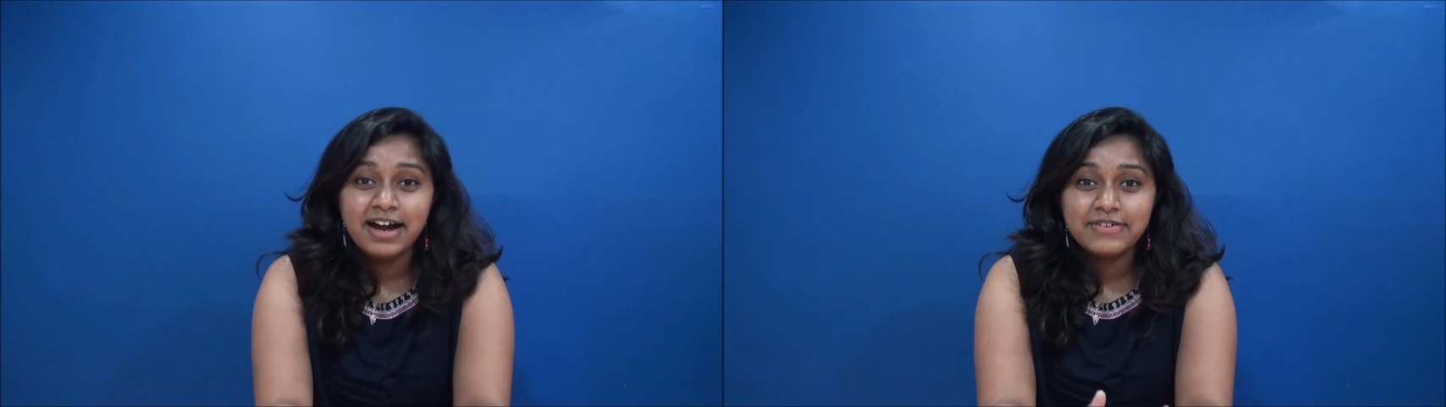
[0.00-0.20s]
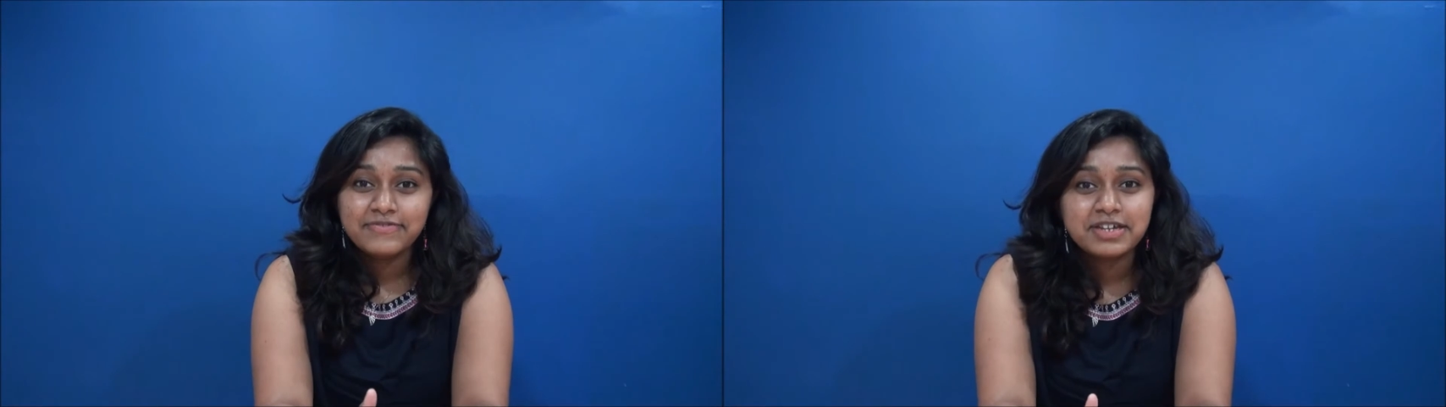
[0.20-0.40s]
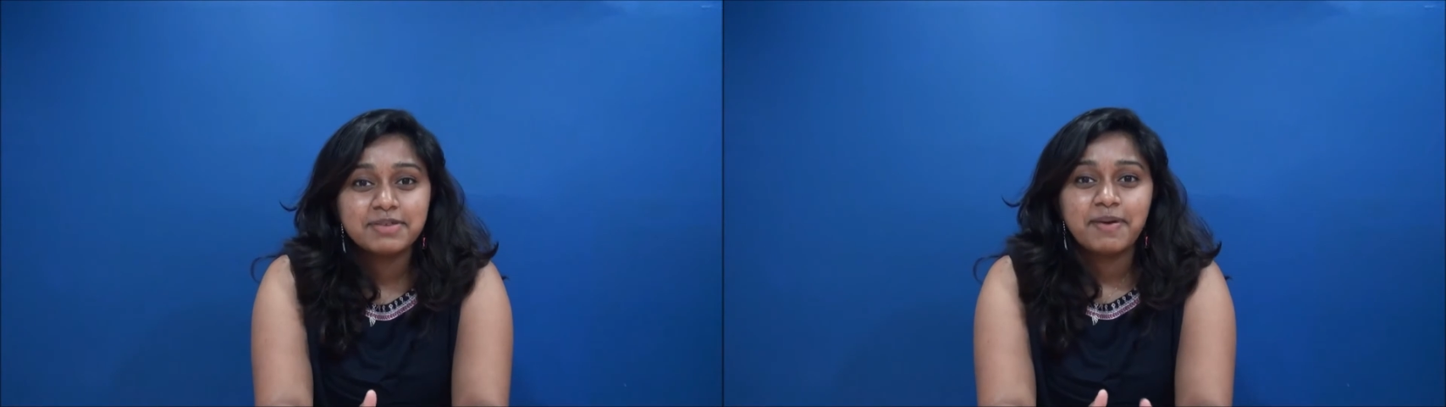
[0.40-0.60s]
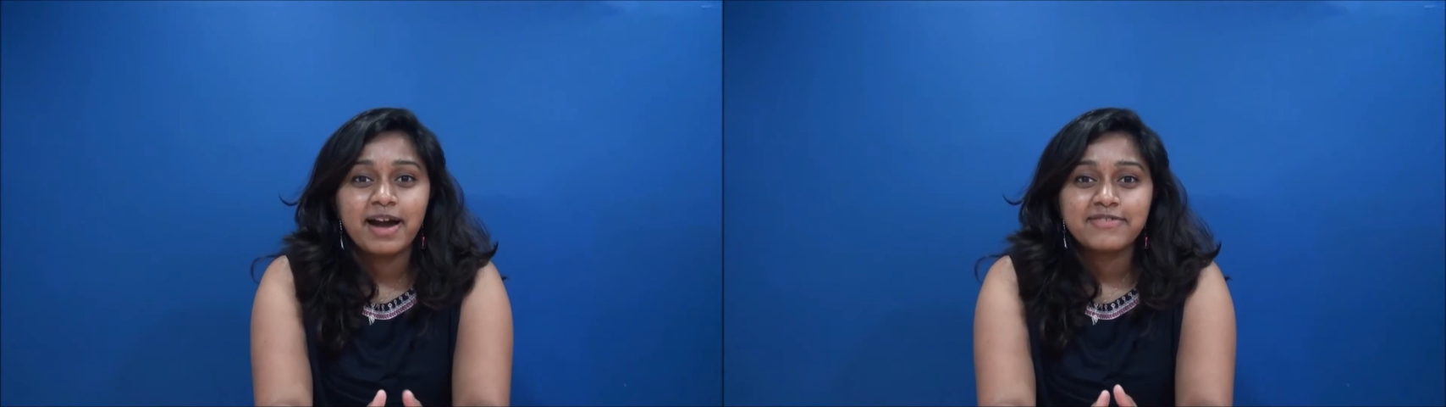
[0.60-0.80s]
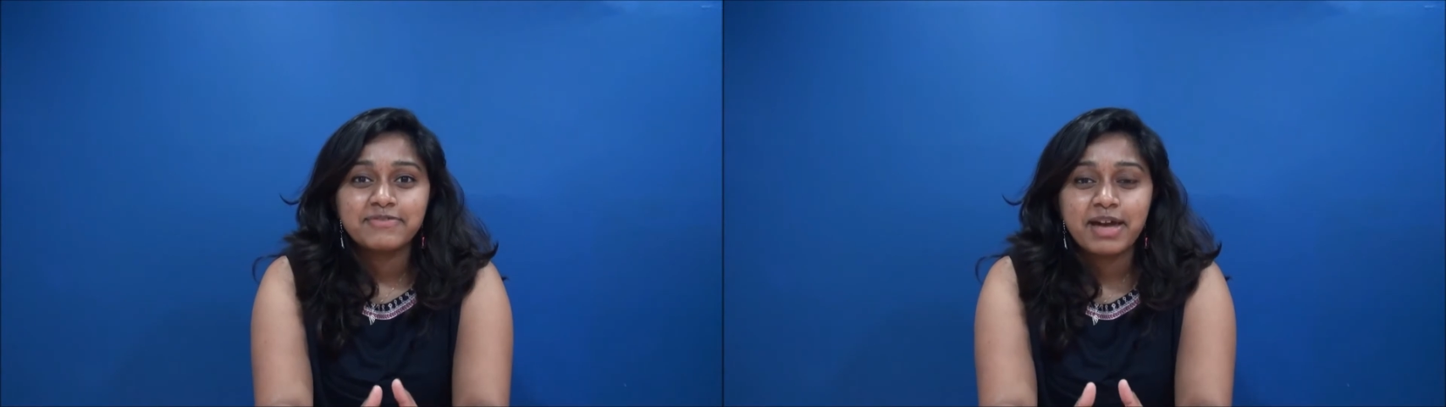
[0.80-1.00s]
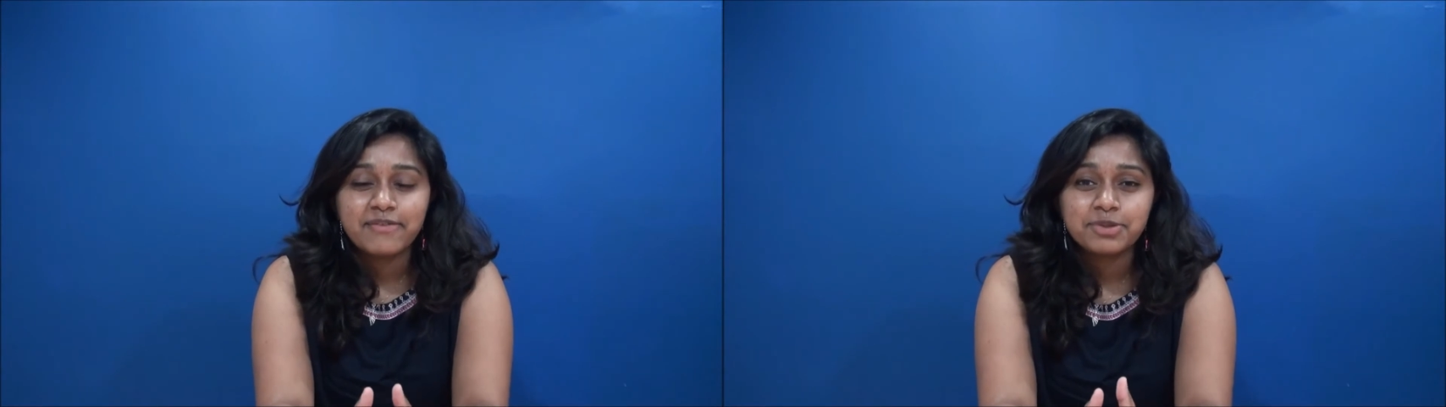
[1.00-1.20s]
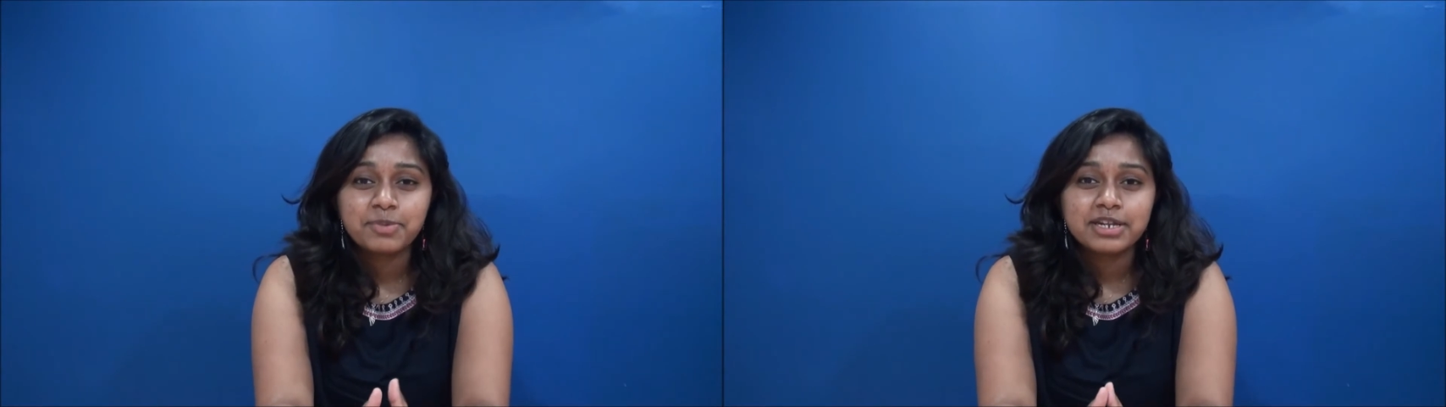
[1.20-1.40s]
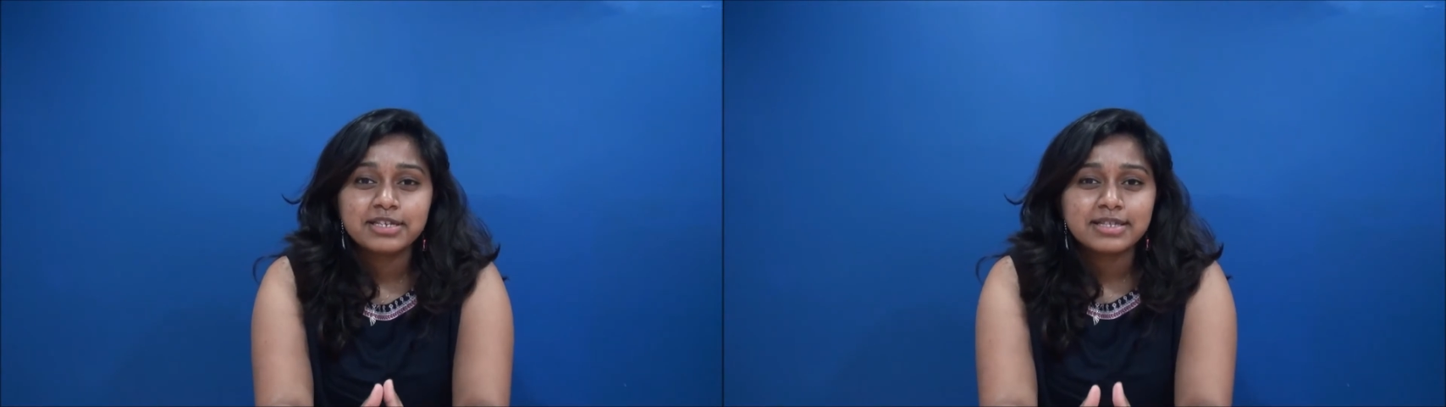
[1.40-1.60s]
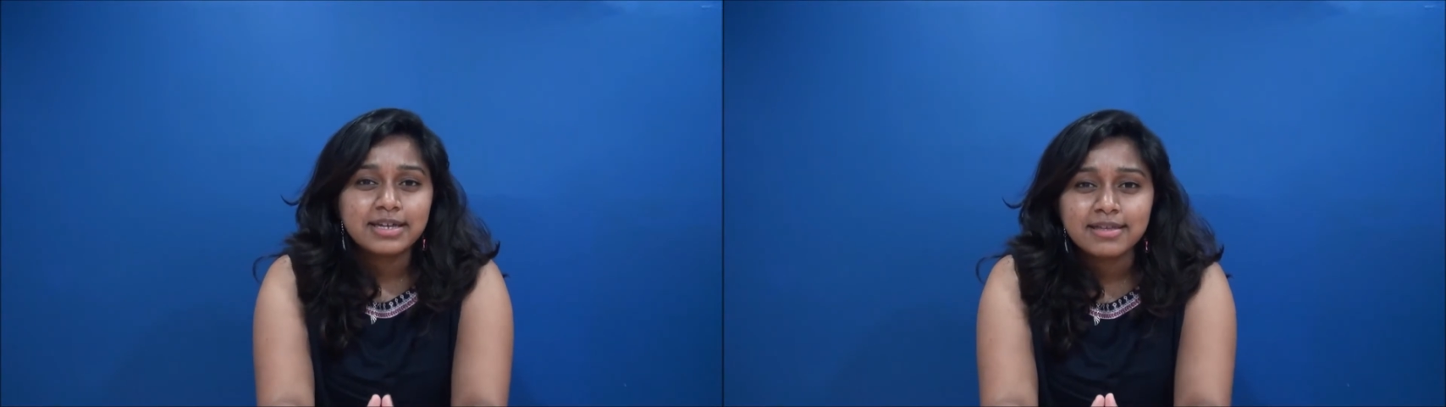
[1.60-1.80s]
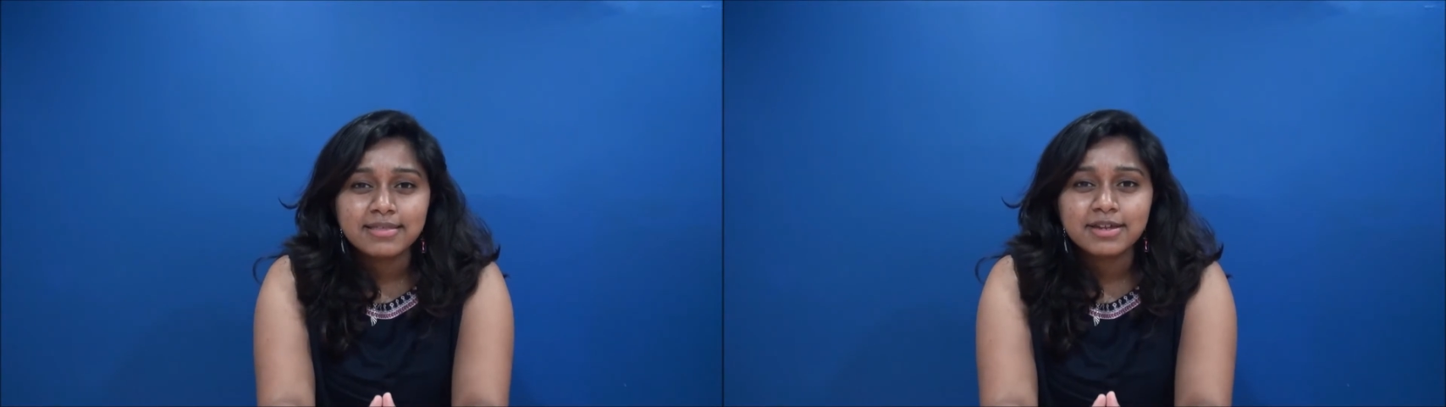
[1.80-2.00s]
feedback from everybody
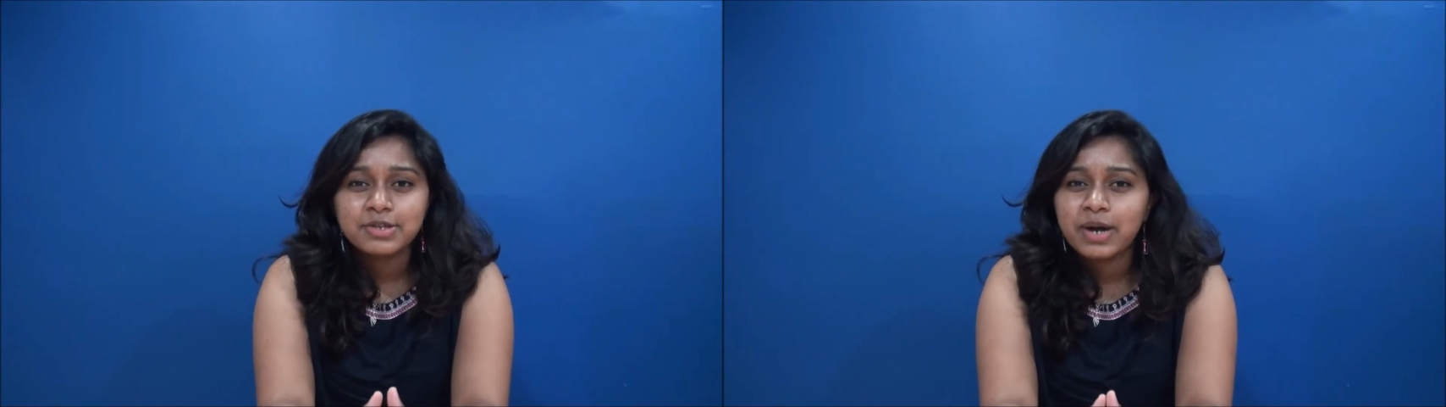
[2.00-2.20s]
saying that